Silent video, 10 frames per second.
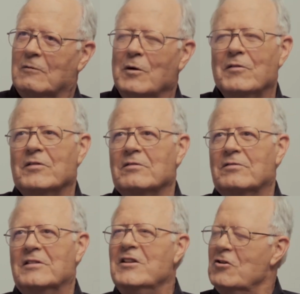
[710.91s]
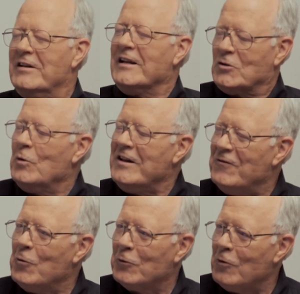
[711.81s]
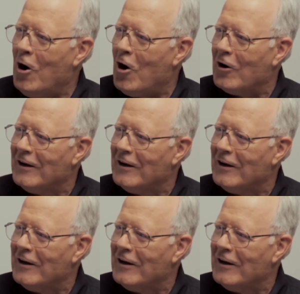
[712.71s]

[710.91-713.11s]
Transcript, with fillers: well, then you get twenty four wrong,